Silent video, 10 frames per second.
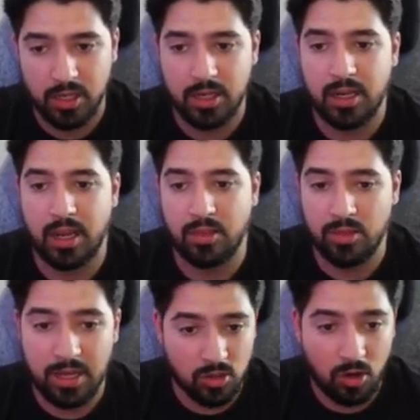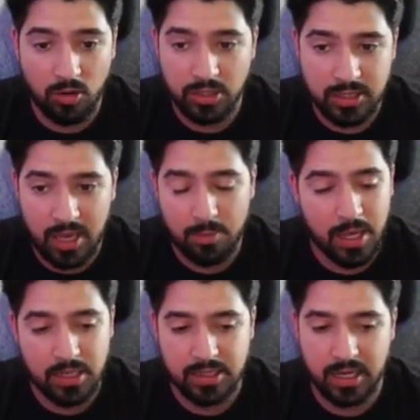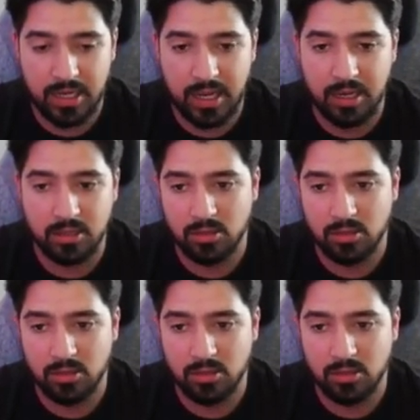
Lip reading: And that's all this campaign is dedicated to.